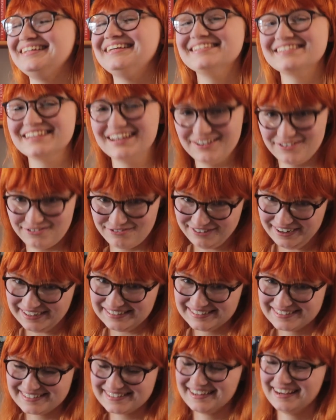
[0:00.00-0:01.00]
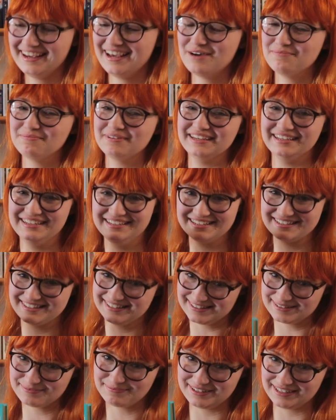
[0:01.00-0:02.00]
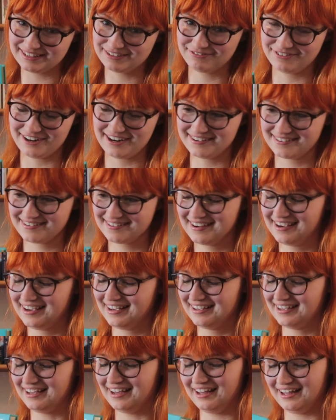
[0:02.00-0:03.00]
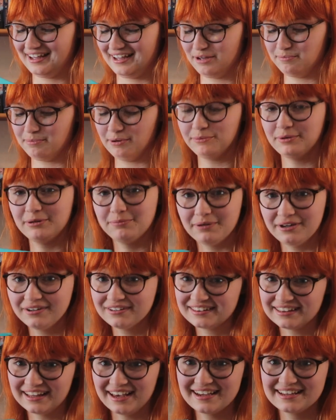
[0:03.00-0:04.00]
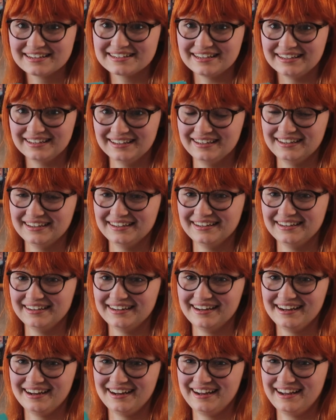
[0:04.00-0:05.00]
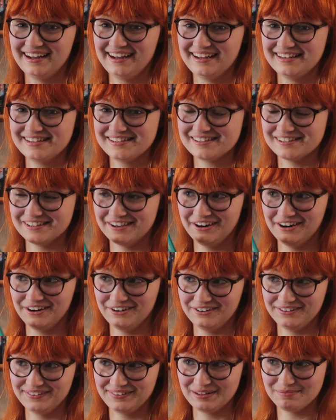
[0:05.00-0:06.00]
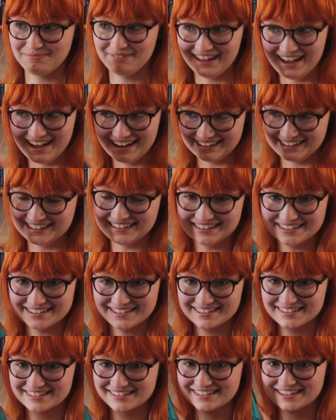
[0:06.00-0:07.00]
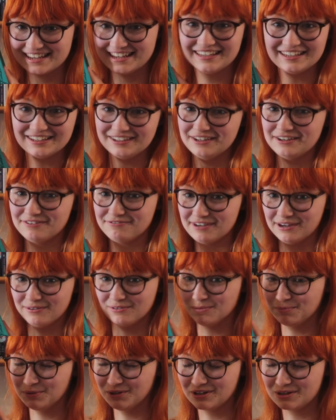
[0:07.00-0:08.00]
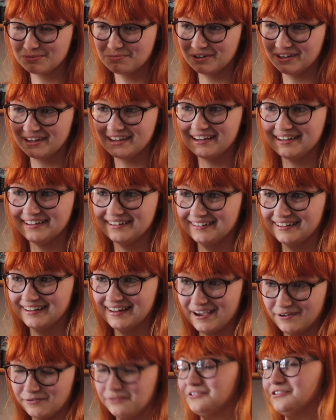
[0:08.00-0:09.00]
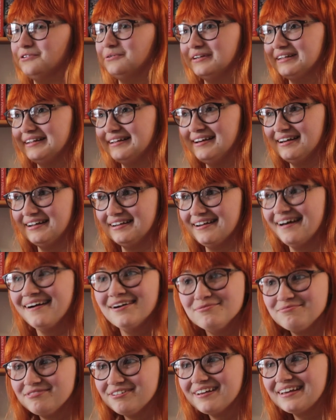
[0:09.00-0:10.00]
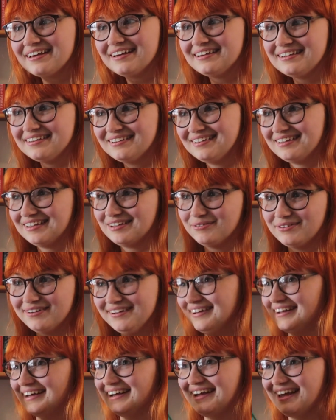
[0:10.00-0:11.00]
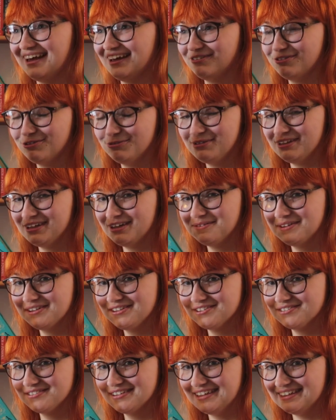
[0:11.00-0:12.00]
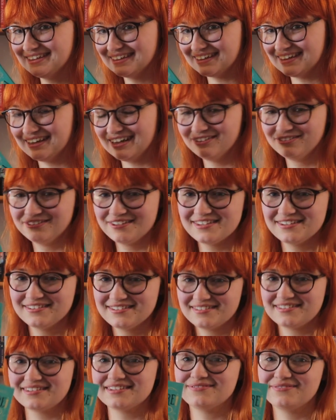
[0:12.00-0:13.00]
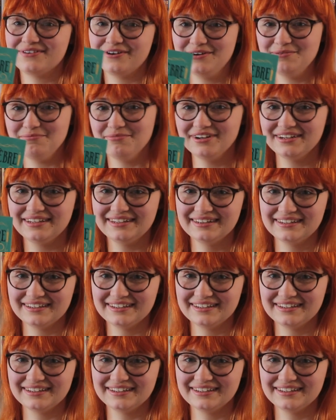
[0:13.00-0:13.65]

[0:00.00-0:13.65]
He's half French, but he doesn't speak French. But we'd both like to learn, so the plan is take her favourite book, but in the language you want to learn. Hopefully one day we'll be able to read it. And also it's just very pretty.